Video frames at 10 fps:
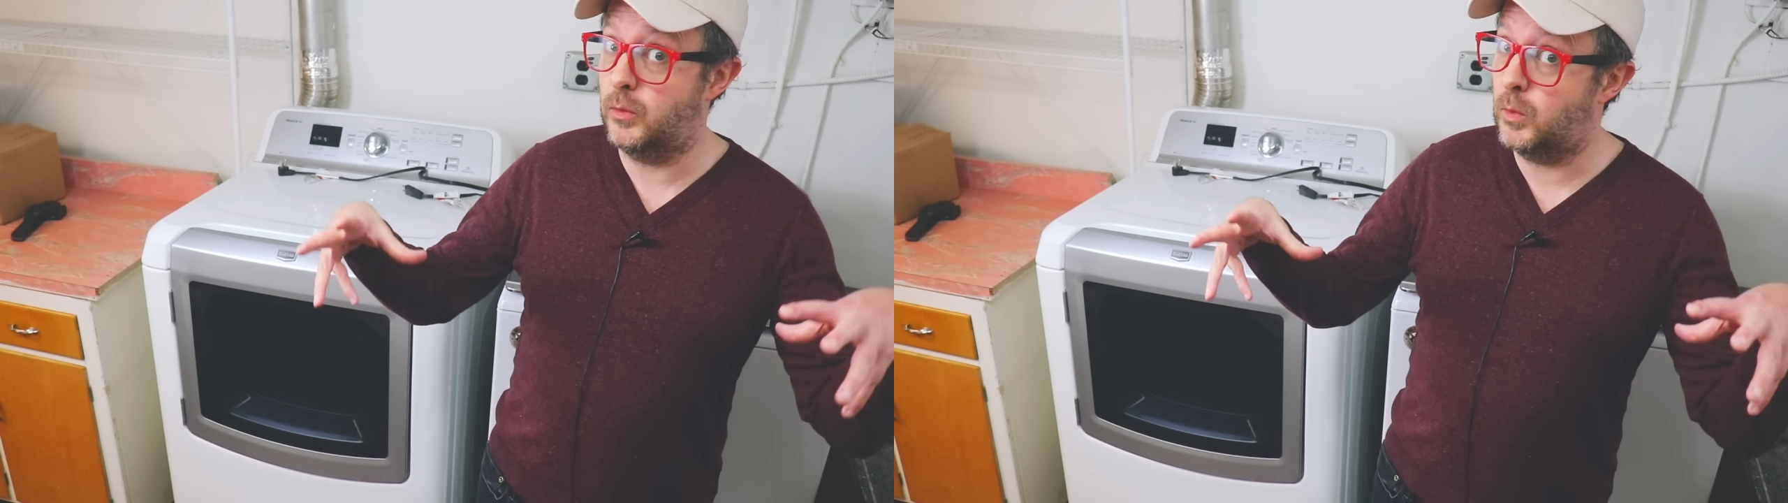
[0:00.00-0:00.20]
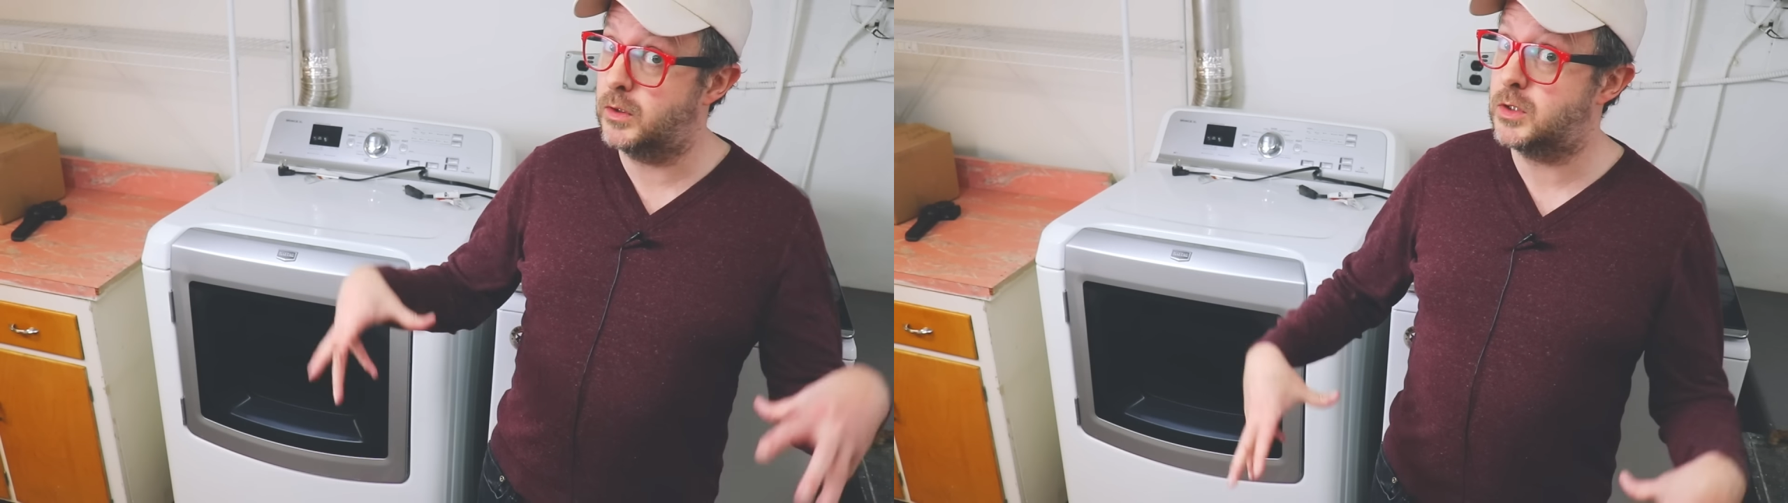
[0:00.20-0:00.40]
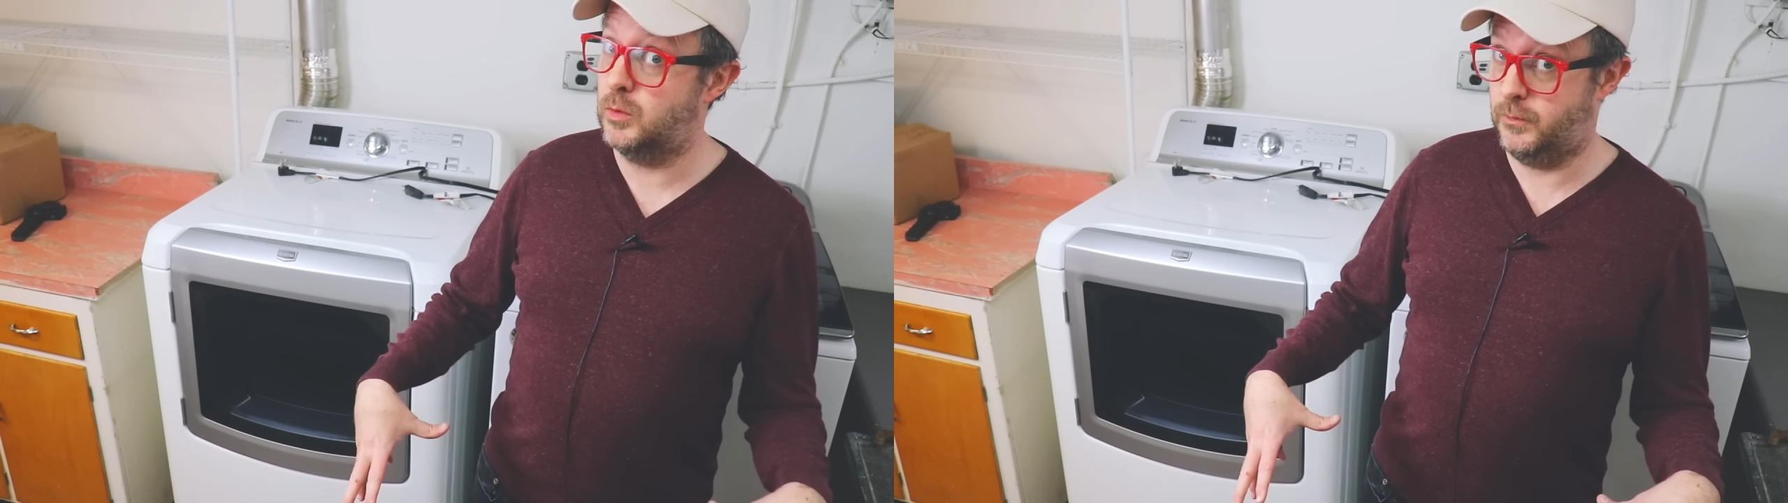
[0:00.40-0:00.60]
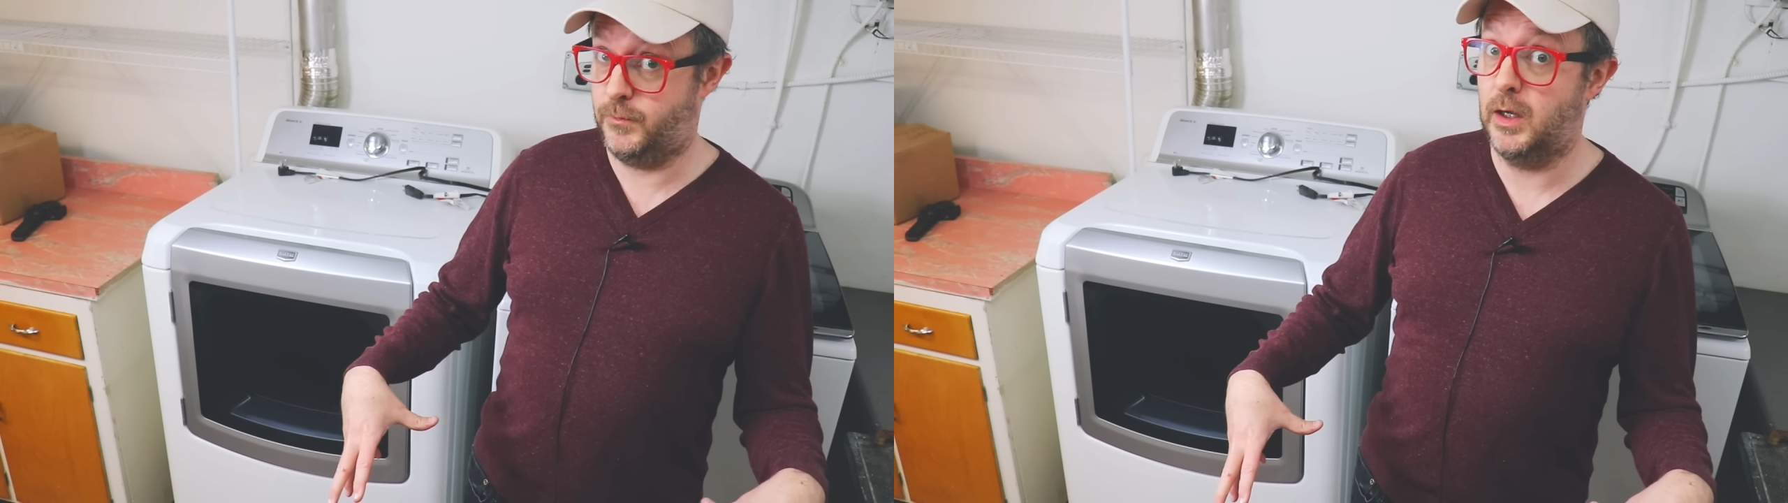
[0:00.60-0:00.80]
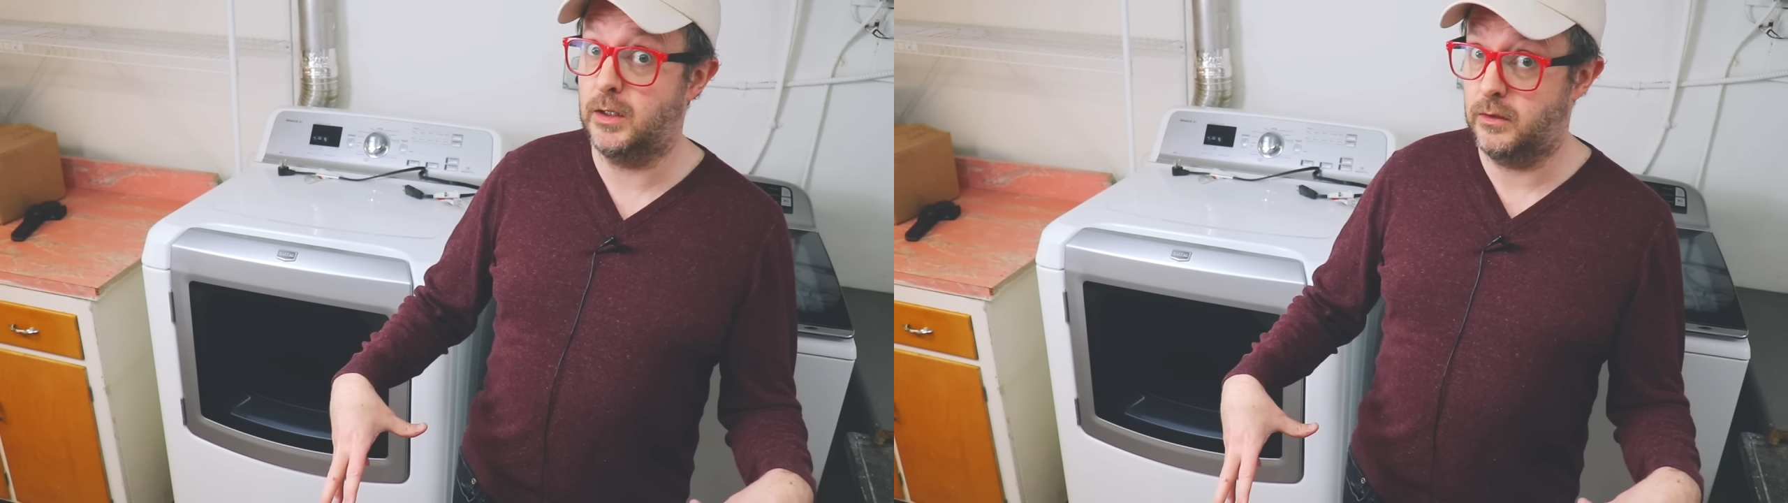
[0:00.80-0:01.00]
the ones you will
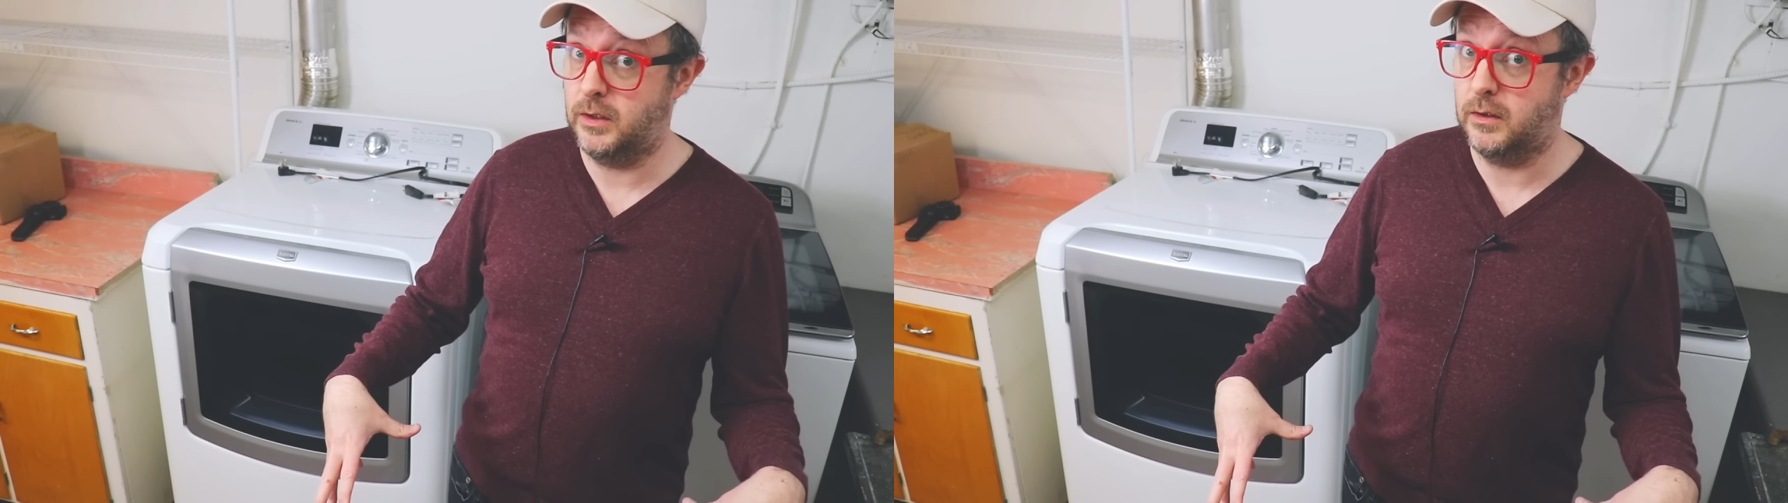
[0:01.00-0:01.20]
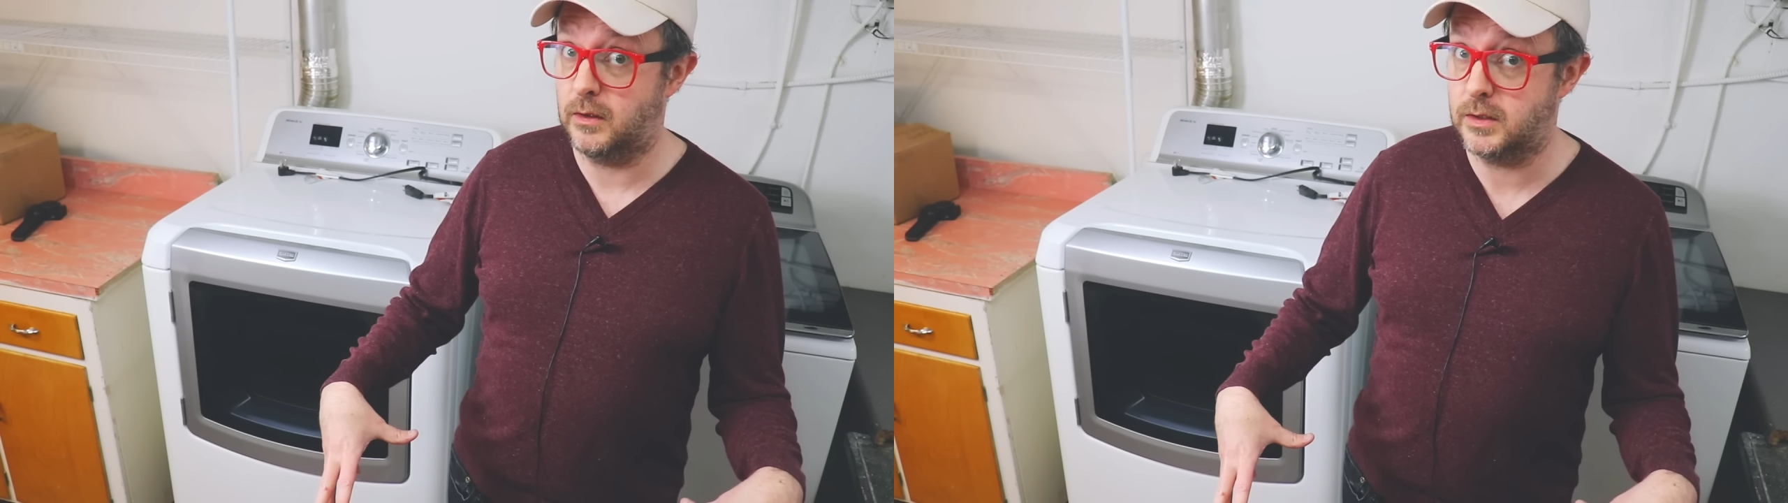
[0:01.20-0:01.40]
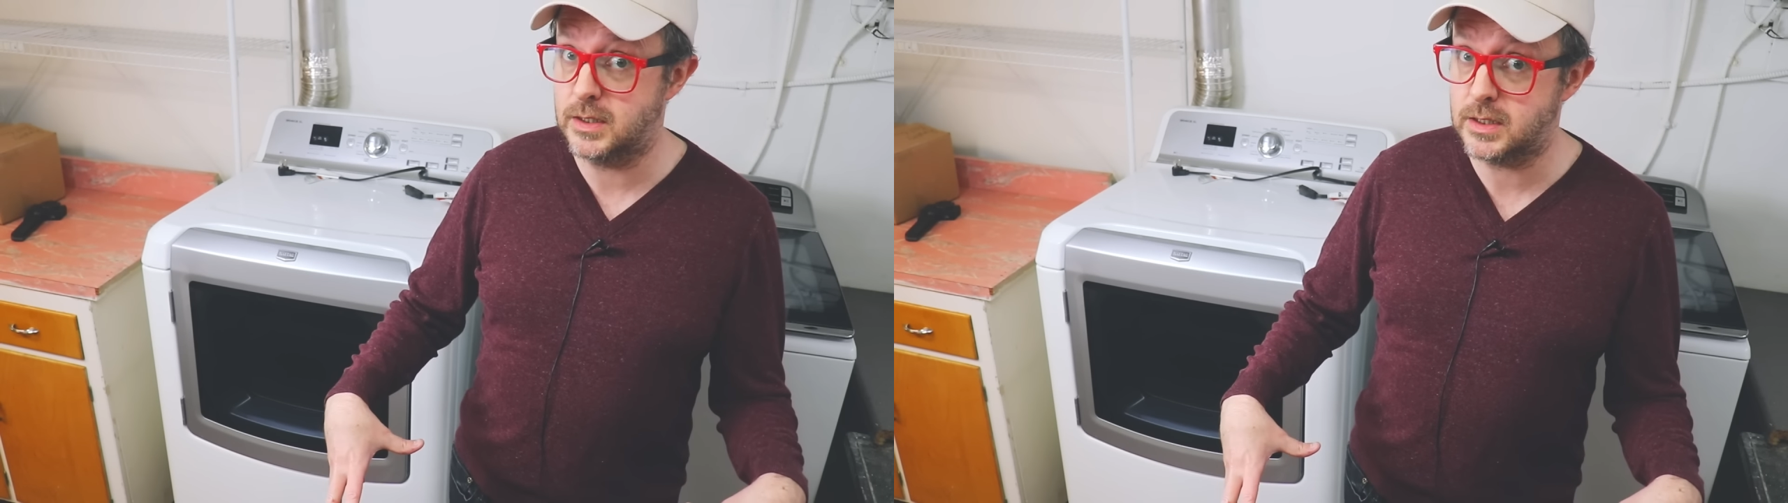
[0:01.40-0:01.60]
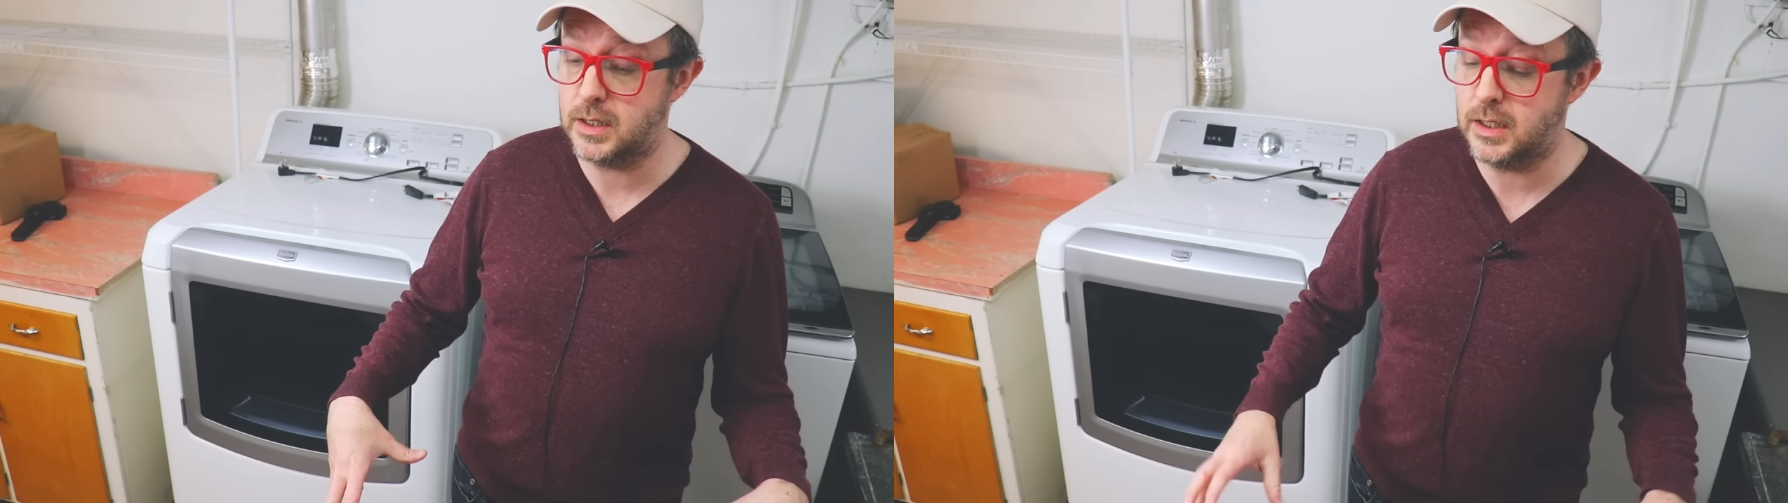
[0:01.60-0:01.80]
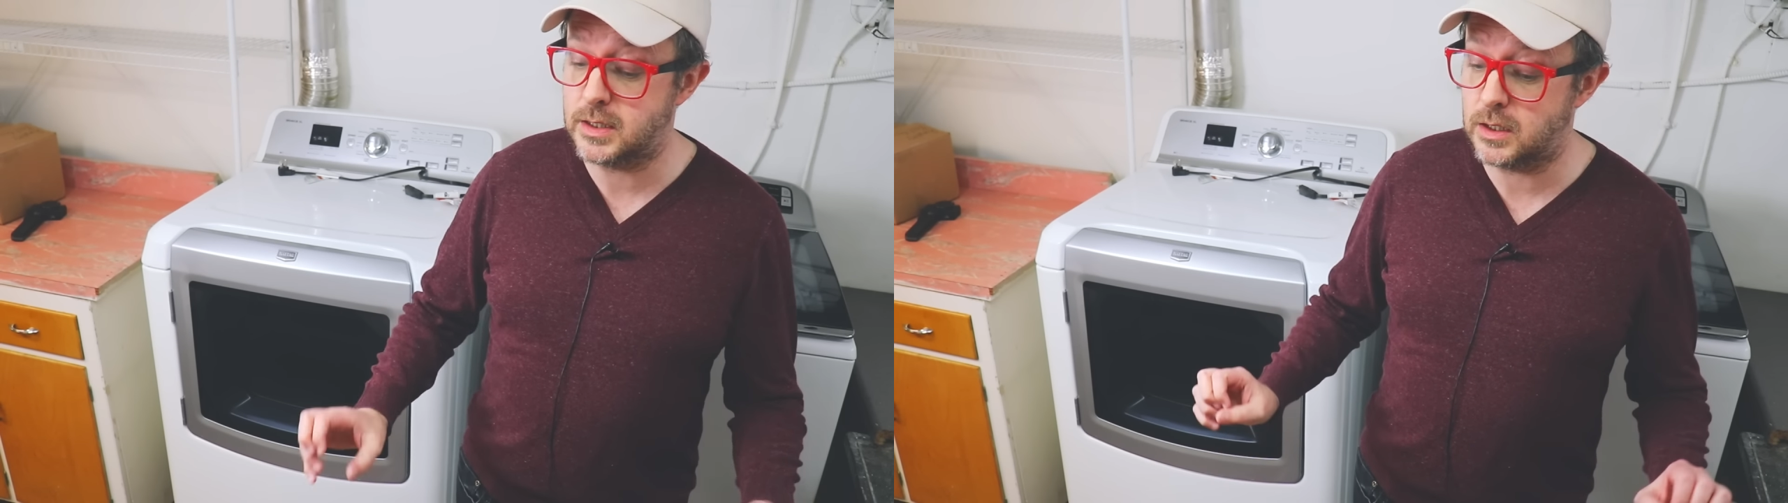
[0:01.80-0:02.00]
find in the United States.